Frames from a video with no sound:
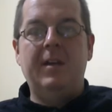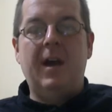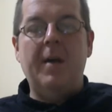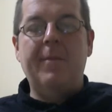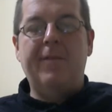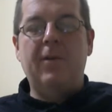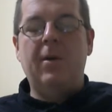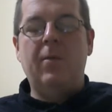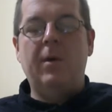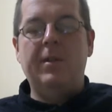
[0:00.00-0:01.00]

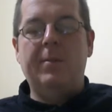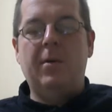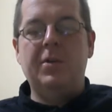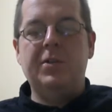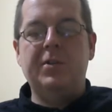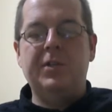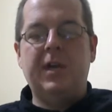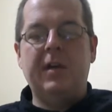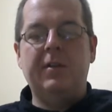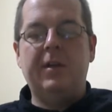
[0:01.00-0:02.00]
prefer it when the Marshals
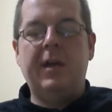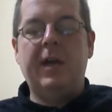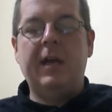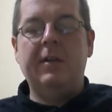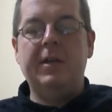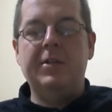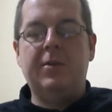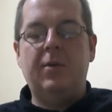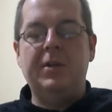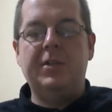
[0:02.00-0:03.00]
at Laser
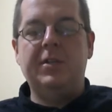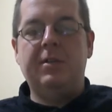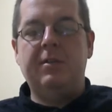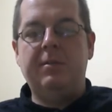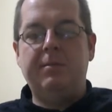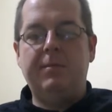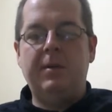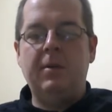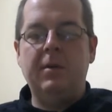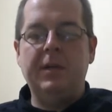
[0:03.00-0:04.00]
Quests
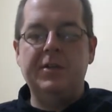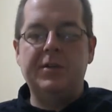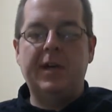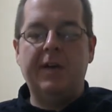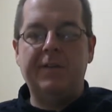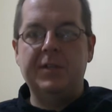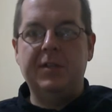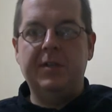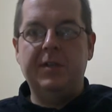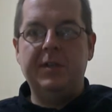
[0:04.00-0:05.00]
or laser tag
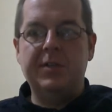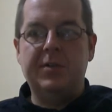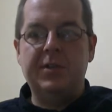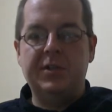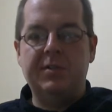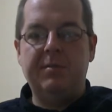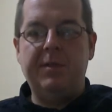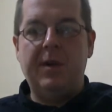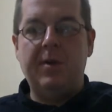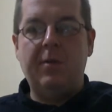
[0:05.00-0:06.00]
facilities are just
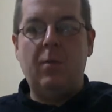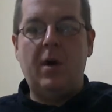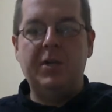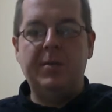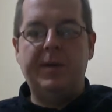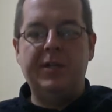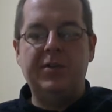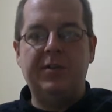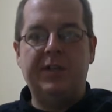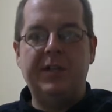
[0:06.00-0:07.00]
there to watch to make
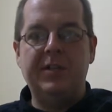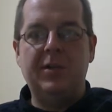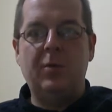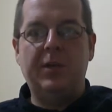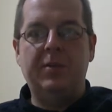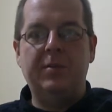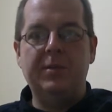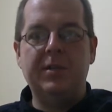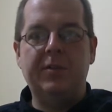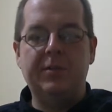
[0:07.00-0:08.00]
sure the kids don't kill
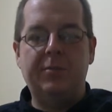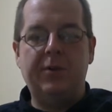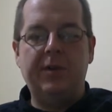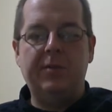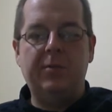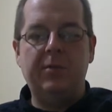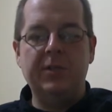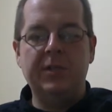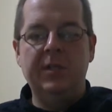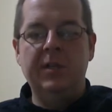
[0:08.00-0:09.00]
themselves or break the rules.